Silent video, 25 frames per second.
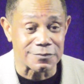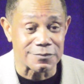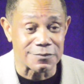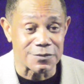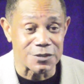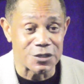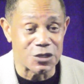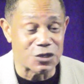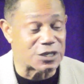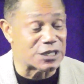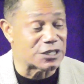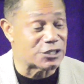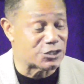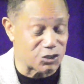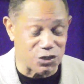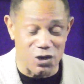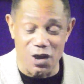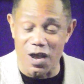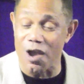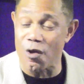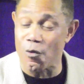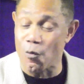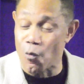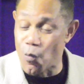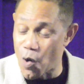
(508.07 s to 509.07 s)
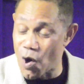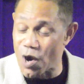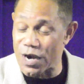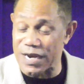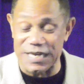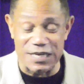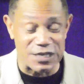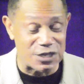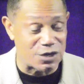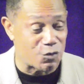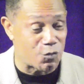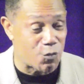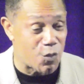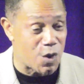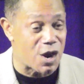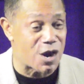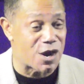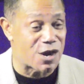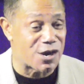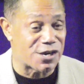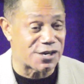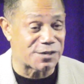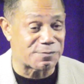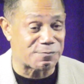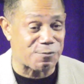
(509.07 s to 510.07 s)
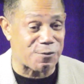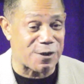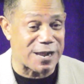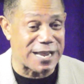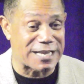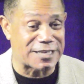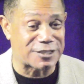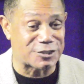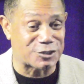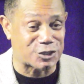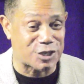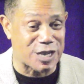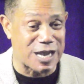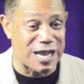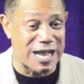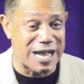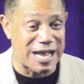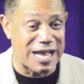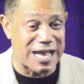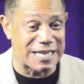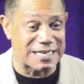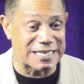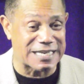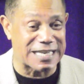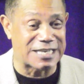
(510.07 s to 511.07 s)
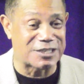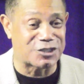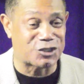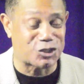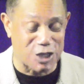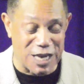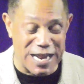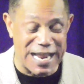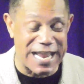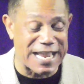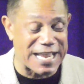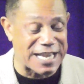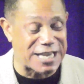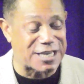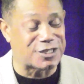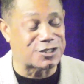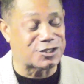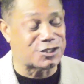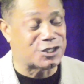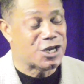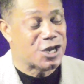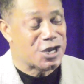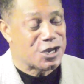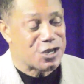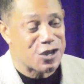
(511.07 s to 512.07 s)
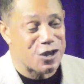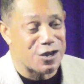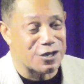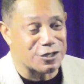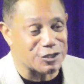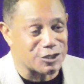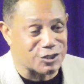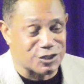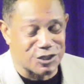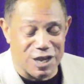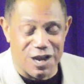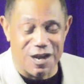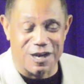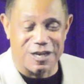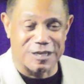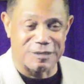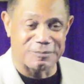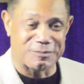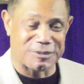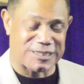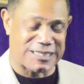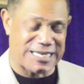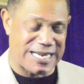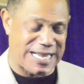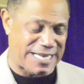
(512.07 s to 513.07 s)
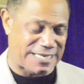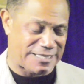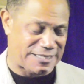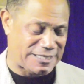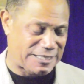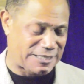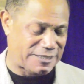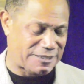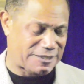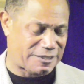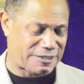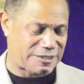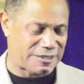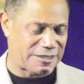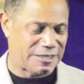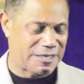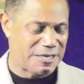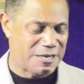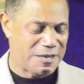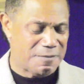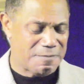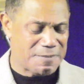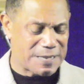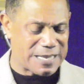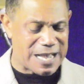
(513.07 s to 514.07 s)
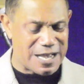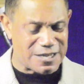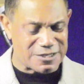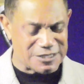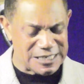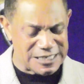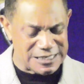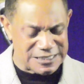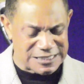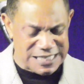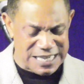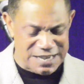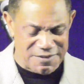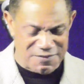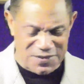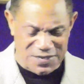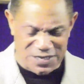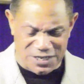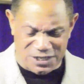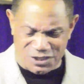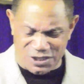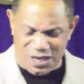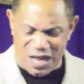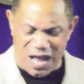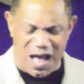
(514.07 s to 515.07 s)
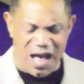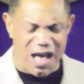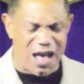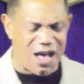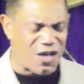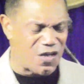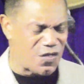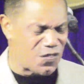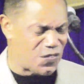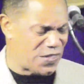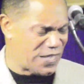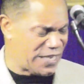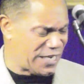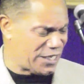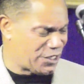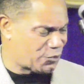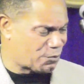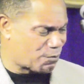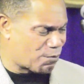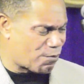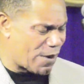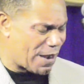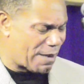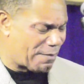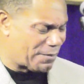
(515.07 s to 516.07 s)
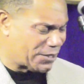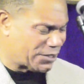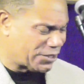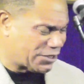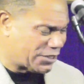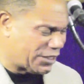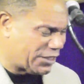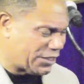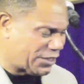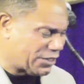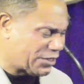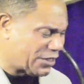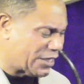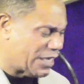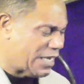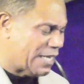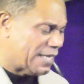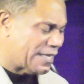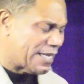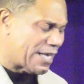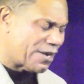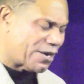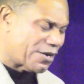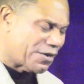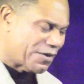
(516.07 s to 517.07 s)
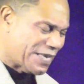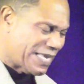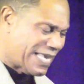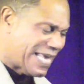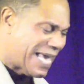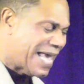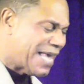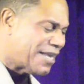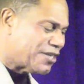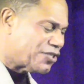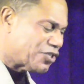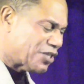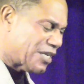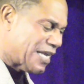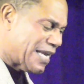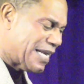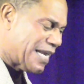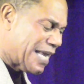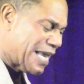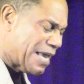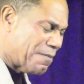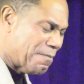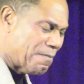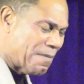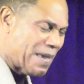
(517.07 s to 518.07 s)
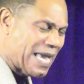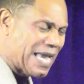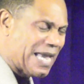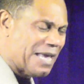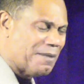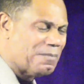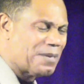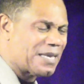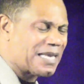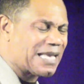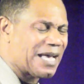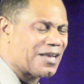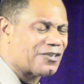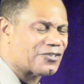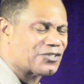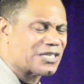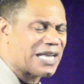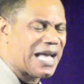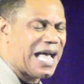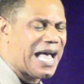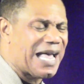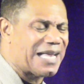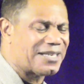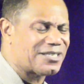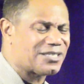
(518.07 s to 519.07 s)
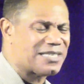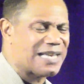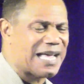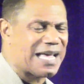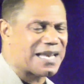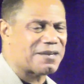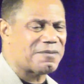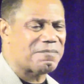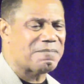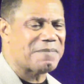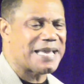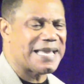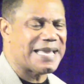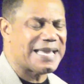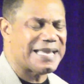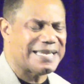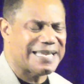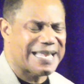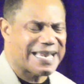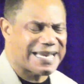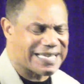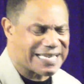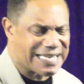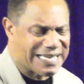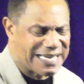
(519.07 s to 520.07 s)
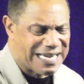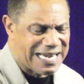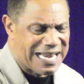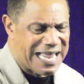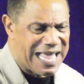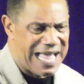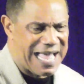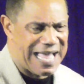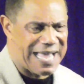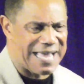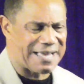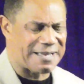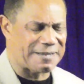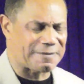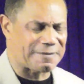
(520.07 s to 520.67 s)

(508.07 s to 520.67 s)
You can start working the word, praise God, and change your circumstances. Because he's given us all these promises that are yes and amen, because God's not a man that can lie.